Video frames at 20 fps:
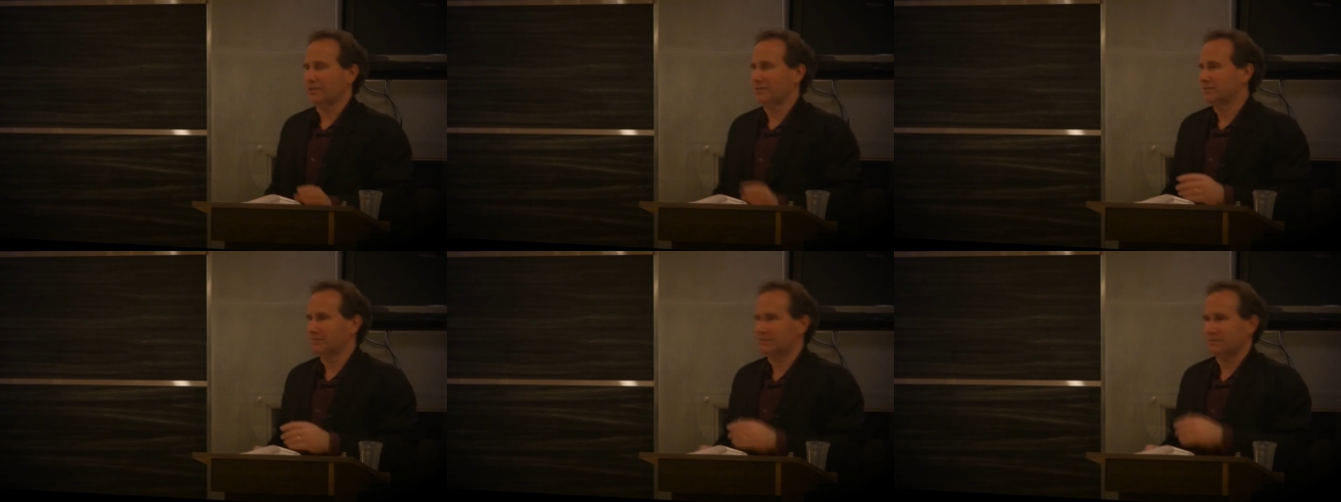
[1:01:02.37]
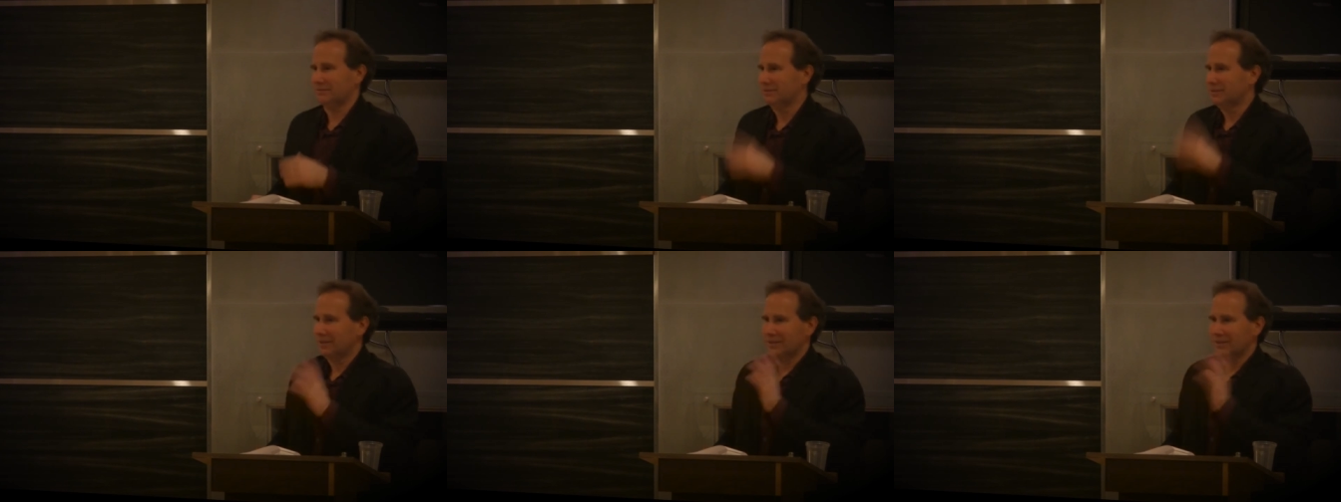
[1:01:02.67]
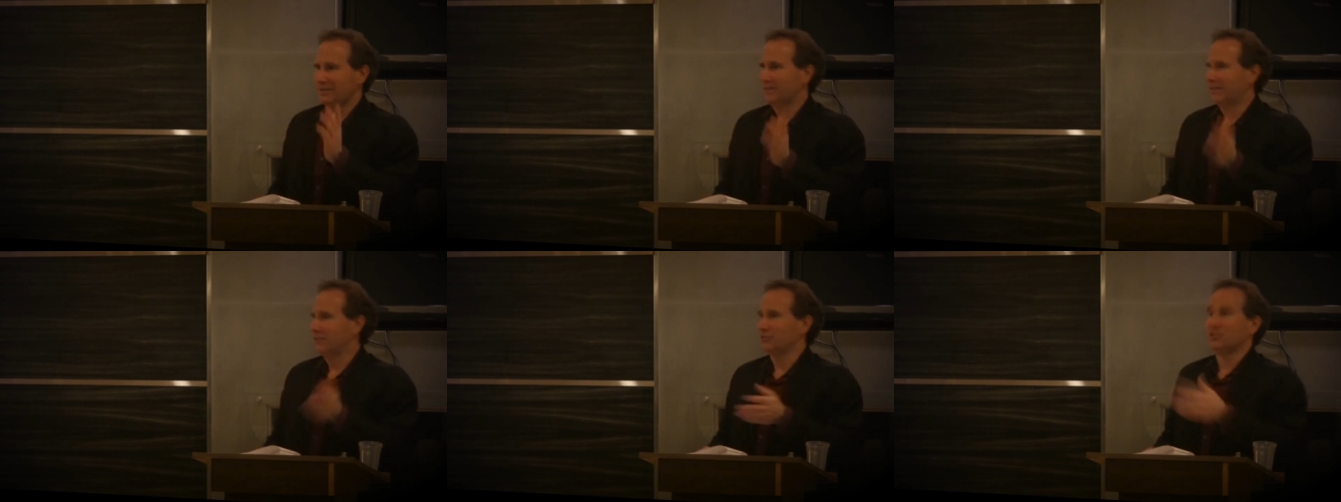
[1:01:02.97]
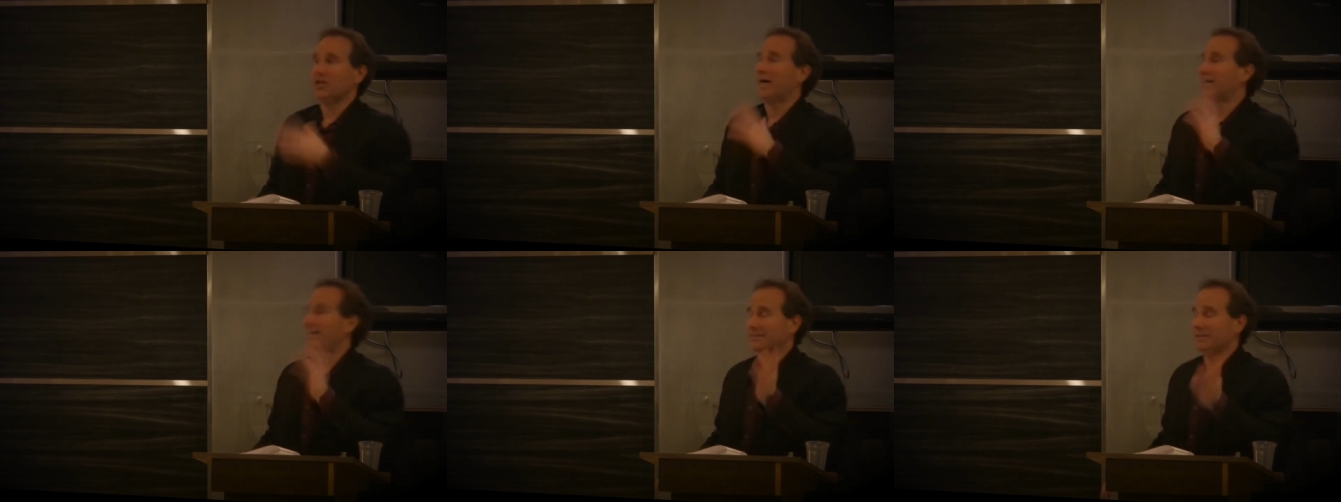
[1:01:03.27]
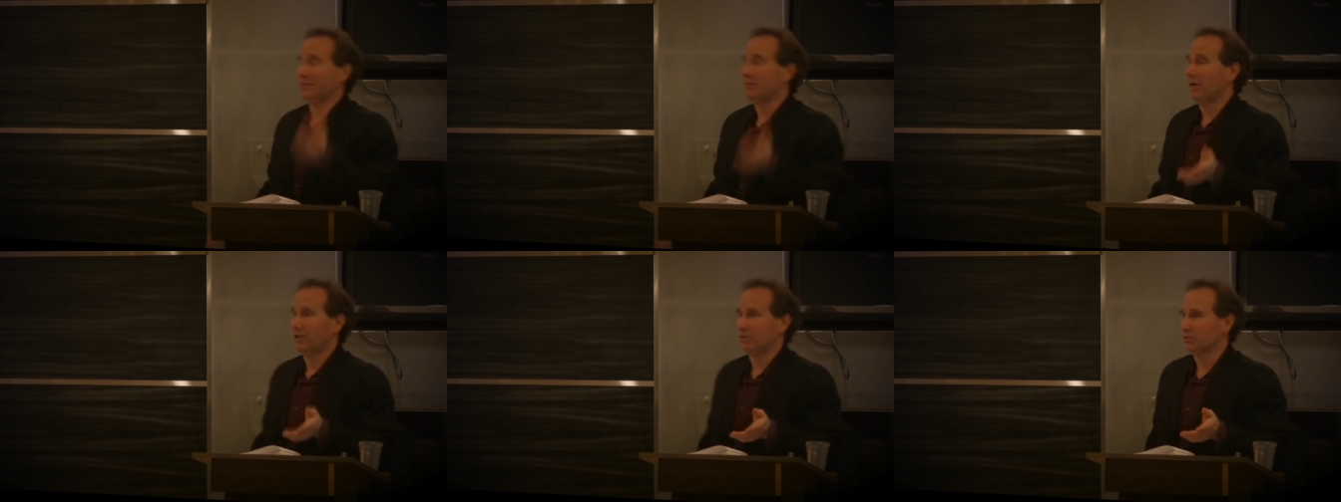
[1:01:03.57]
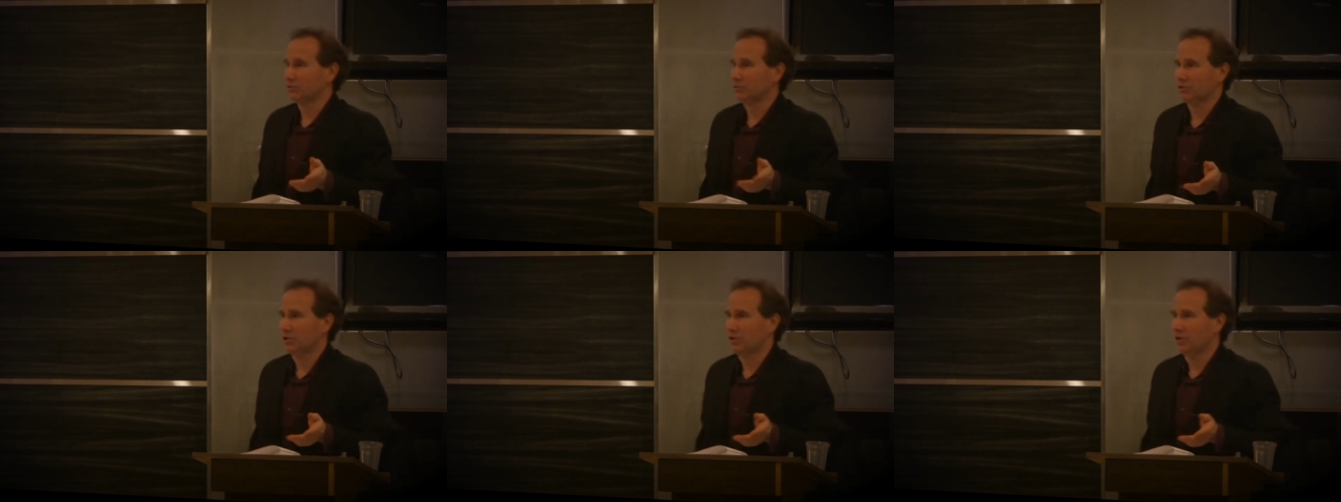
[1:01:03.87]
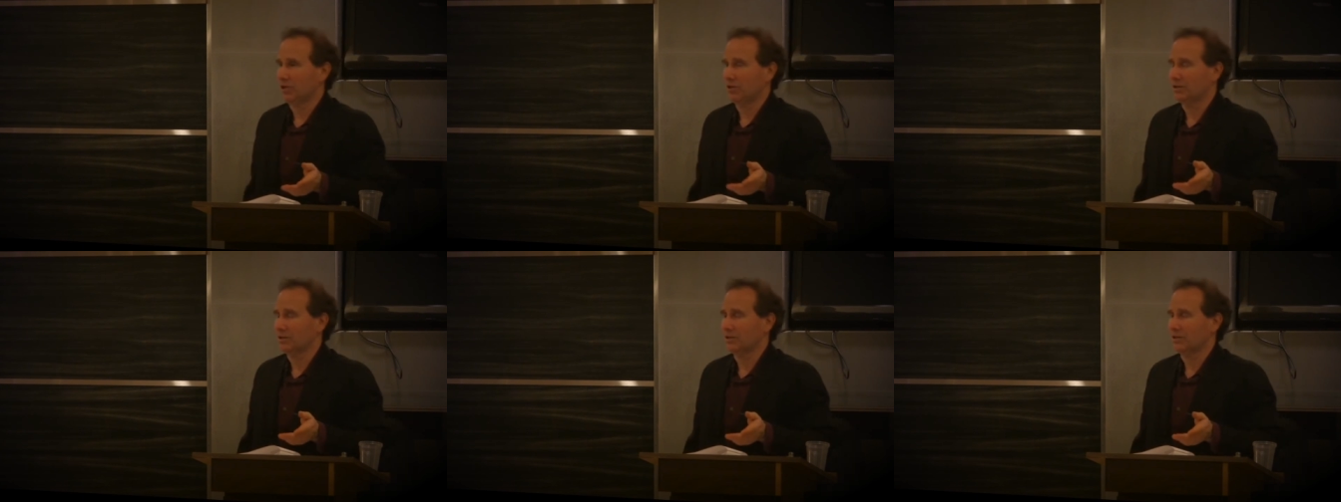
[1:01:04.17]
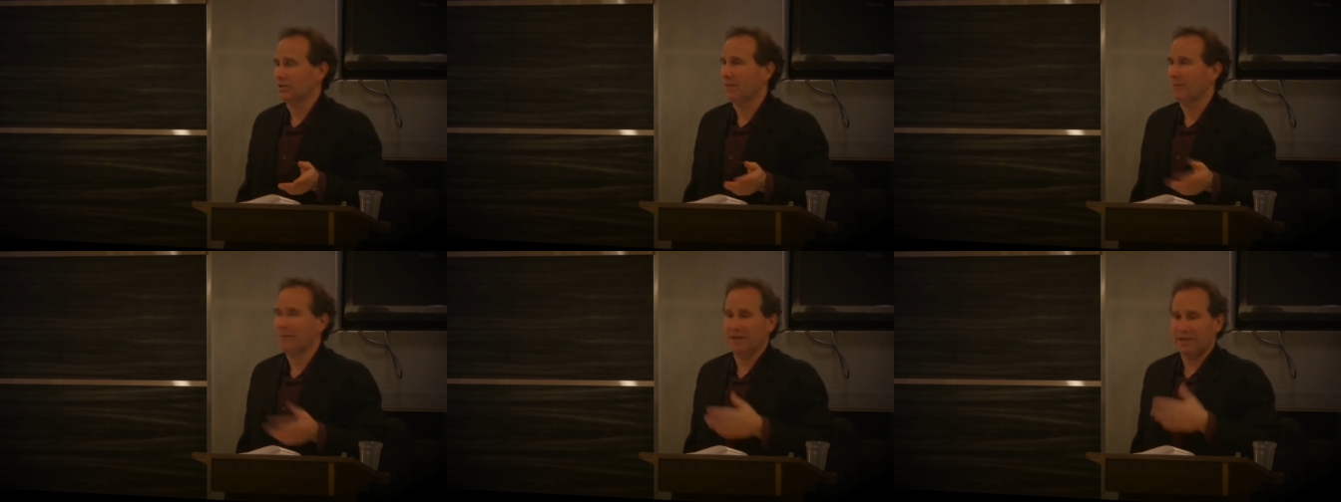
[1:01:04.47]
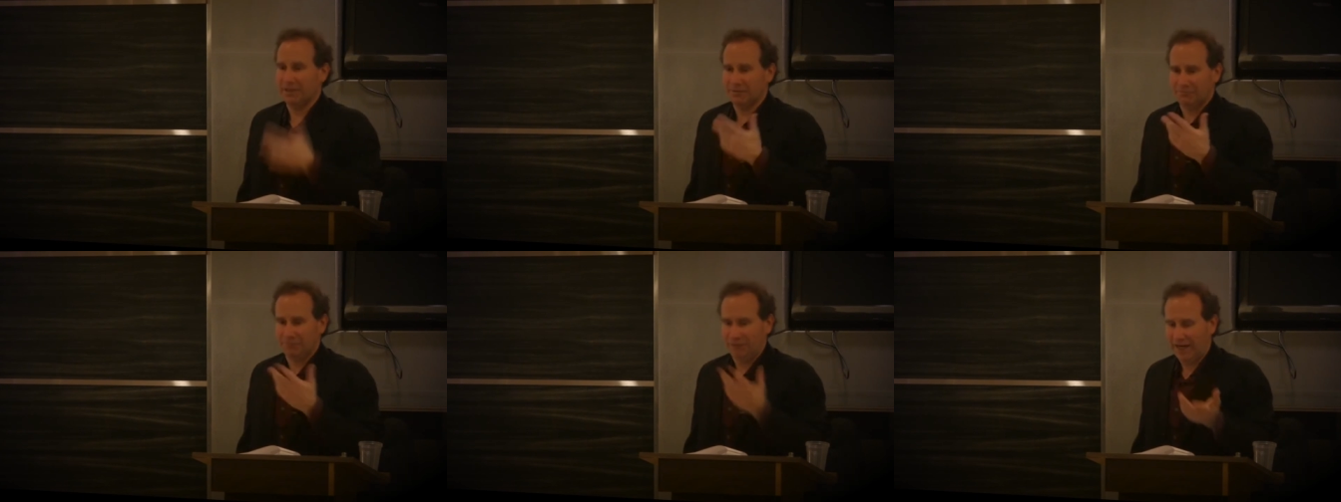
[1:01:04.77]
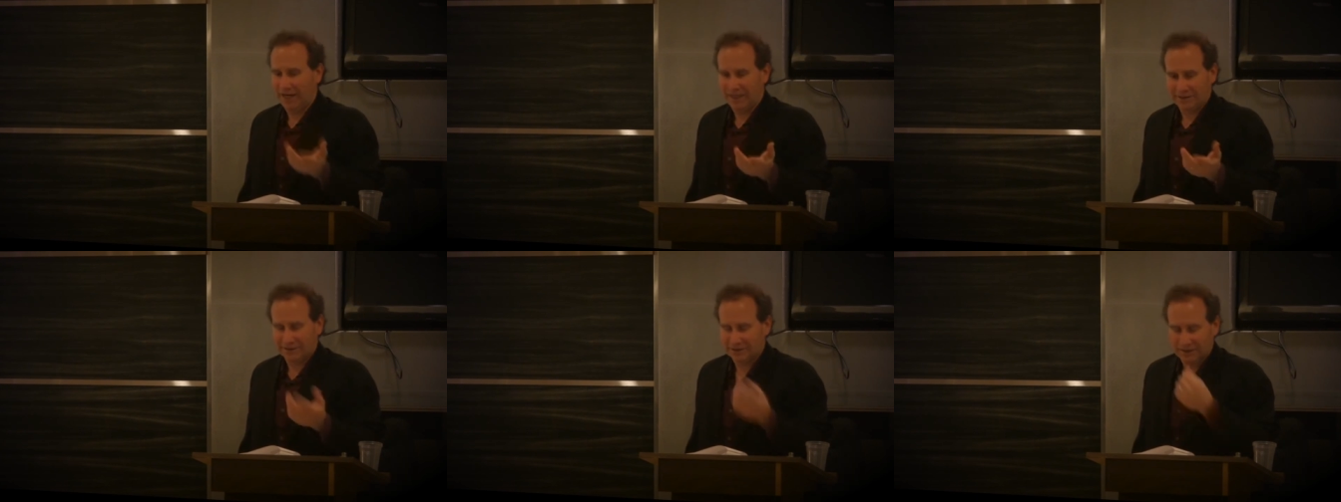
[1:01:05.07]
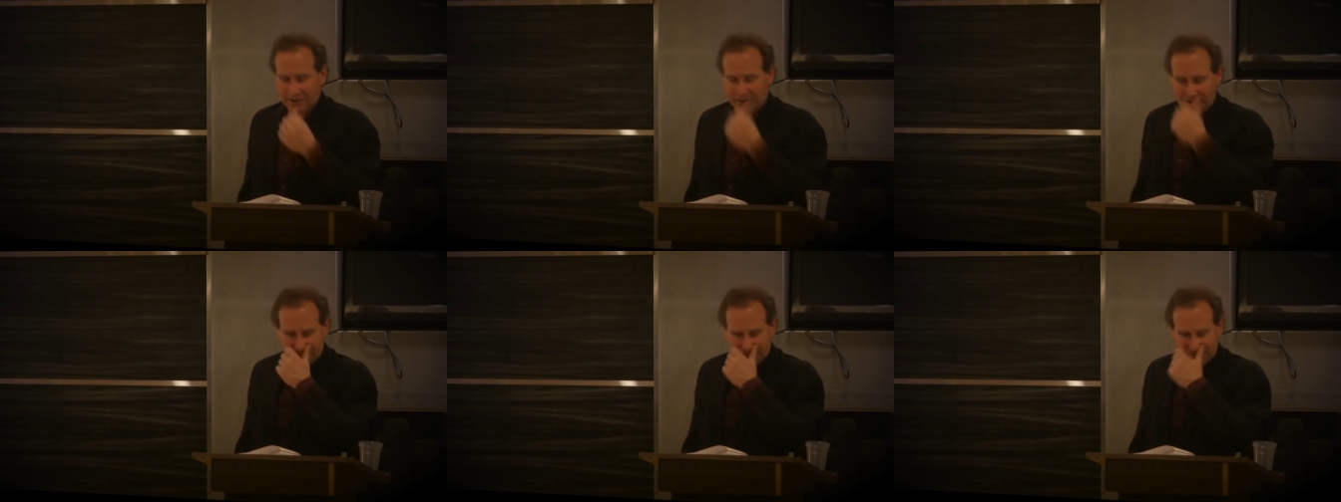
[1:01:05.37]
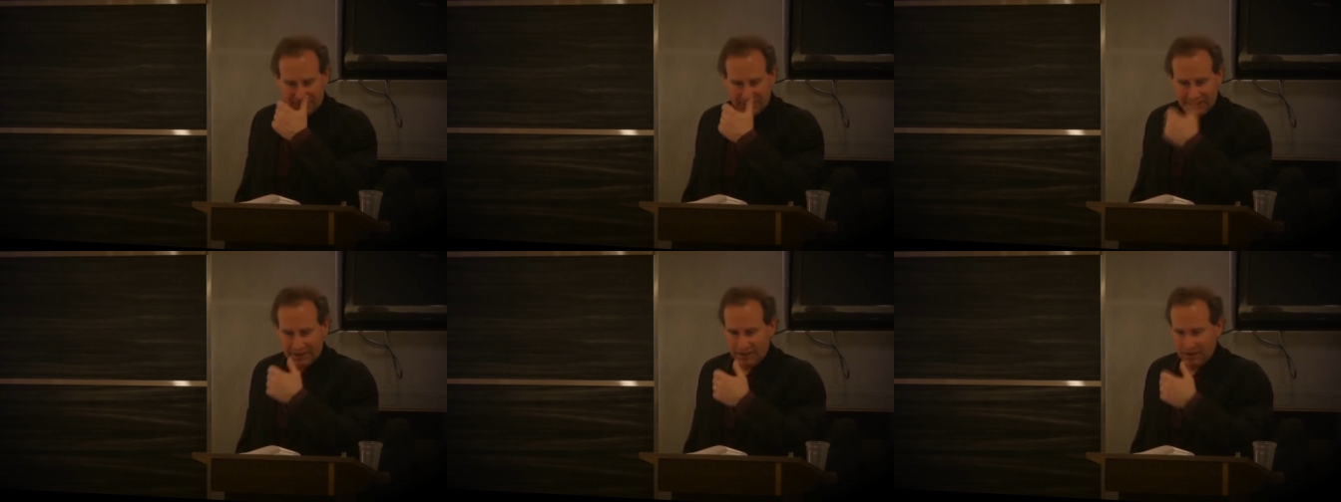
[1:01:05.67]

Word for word: That, there's not some other song. I mean, in fact, um,